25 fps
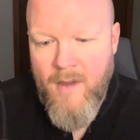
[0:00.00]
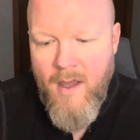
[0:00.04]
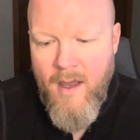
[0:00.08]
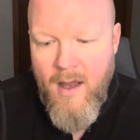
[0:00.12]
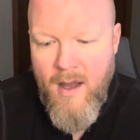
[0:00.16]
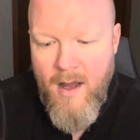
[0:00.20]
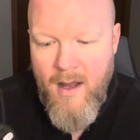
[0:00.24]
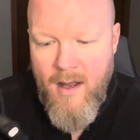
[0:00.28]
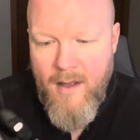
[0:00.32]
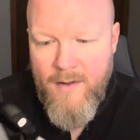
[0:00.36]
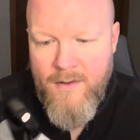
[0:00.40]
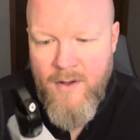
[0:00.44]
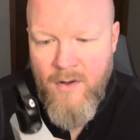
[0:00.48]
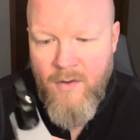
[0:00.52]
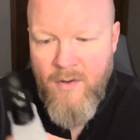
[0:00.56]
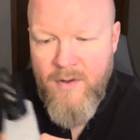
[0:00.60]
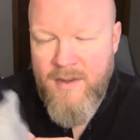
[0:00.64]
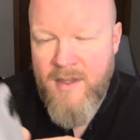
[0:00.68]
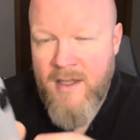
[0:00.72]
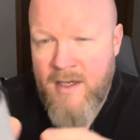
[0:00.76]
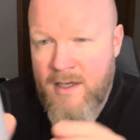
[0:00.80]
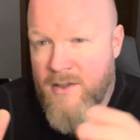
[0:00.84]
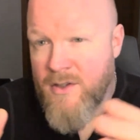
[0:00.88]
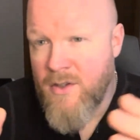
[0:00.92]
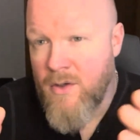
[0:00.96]
The only
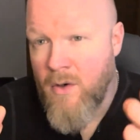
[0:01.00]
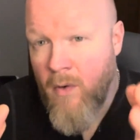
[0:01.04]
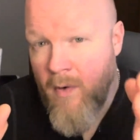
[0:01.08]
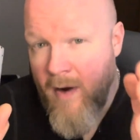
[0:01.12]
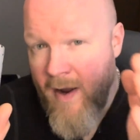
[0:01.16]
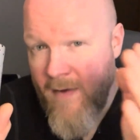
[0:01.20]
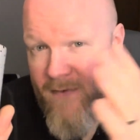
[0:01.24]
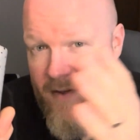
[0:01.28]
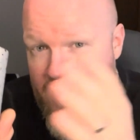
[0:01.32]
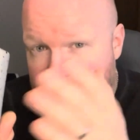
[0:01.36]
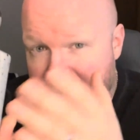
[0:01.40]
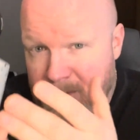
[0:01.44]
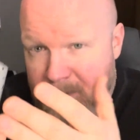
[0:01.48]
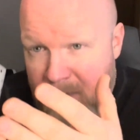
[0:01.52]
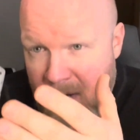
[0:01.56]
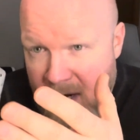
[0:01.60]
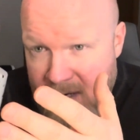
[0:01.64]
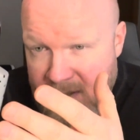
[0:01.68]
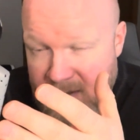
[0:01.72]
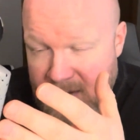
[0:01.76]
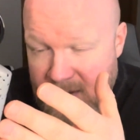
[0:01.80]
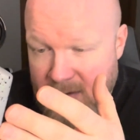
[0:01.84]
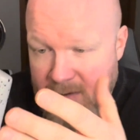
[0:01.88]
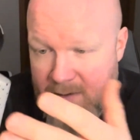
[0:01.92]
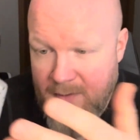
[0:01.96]
thing is you don't have the
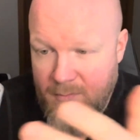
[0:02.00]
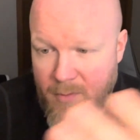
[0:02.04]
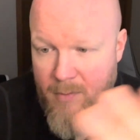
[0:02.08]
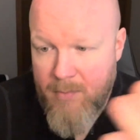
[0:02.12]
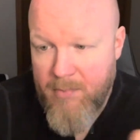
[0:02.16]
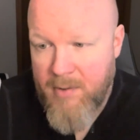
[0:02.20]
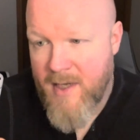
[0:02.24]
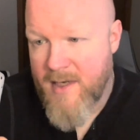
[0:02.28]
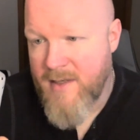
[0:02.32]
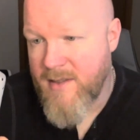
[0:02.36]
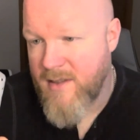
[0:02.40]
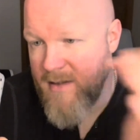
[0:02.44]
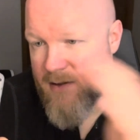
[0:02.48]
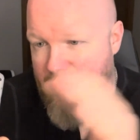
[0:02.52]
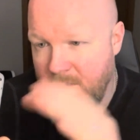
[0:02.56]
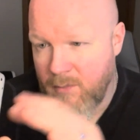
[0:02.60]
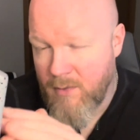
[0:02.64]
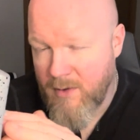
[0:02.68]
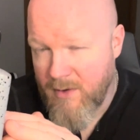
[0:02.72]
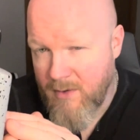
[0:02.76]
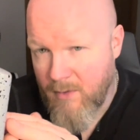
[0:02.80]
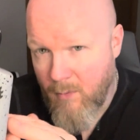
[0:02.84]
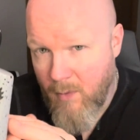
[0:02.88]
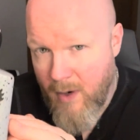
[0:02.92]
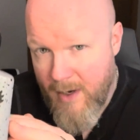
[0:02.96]
spices. It replaces it
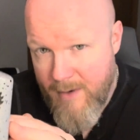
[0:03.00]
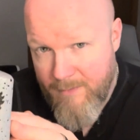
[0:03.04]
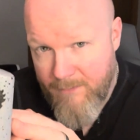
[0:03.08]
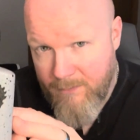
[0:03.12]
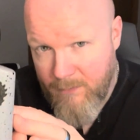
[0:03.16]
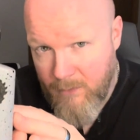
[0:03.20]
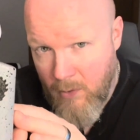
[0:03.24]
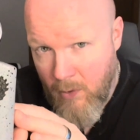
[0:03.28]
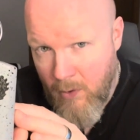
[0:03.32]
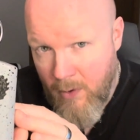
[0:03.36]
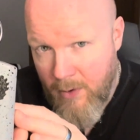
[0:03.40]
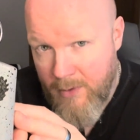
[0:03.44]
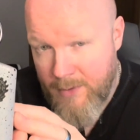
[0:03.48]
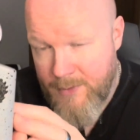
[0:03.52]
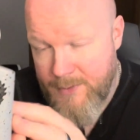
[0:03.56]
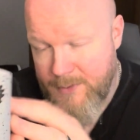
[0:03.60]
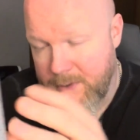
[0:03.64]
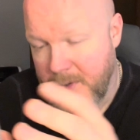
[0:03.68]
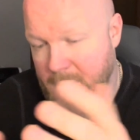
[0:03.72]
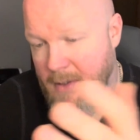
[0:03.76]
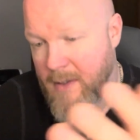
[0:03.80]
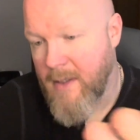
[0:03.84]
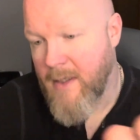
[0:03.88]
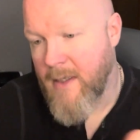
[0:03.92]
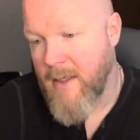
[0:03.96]
with the white florals.
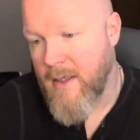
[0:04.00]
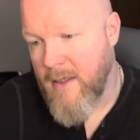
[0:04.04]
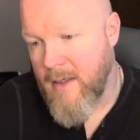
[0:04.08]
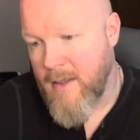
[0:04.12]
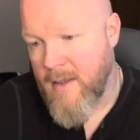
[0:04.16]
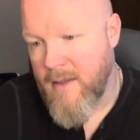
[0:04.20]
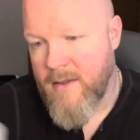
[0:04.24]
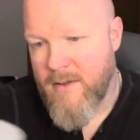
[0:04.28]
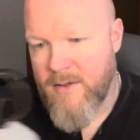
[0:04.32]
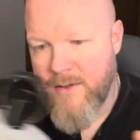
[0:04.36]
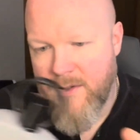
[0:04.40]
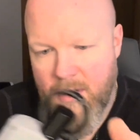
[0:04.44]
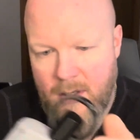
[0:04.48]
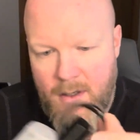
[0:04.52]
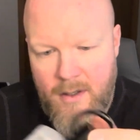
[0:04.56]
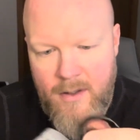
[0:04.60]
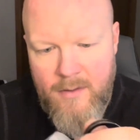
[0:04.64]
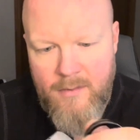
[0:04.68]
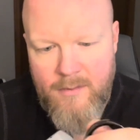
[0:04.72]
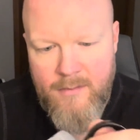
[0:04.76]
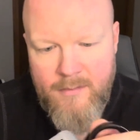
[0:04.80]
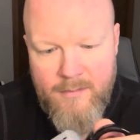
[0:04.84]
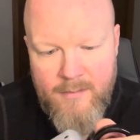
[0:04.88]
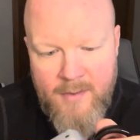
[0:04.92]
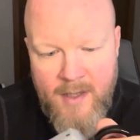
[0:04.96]

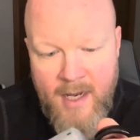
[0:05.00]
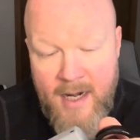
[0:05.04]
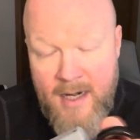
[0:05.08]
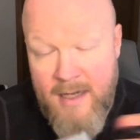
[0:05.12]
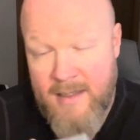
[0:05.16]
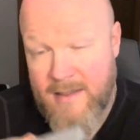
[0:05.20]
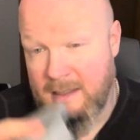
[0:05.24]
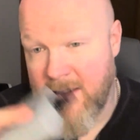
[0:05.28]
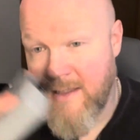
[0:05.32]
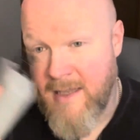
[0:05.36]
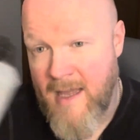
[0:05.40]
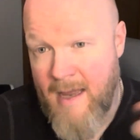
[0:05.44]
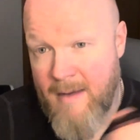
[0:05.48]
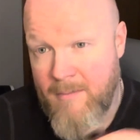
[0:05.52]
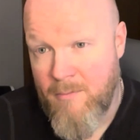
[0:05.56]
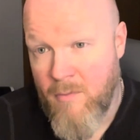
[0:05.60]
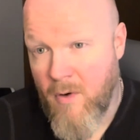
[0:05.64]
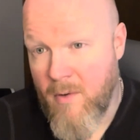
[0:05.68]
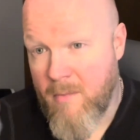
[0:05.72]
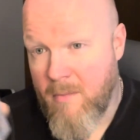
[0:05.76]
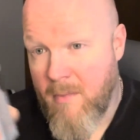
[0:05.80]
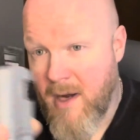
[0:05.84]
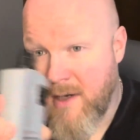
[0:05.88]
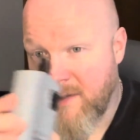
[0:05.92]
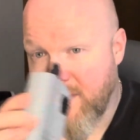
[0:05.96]
So, and it's a lot
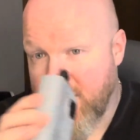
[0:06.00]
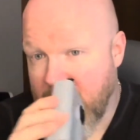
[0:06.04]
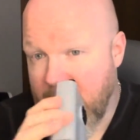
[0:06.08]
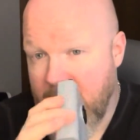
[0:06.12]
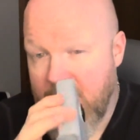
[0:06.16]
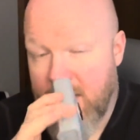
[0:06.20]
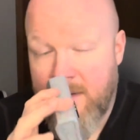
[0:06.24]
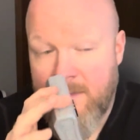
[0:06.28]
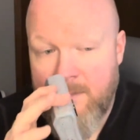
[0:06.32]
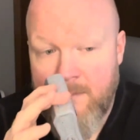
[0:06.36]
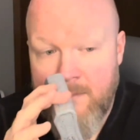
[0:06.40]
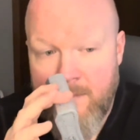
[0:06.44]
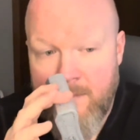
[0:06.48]
more musky.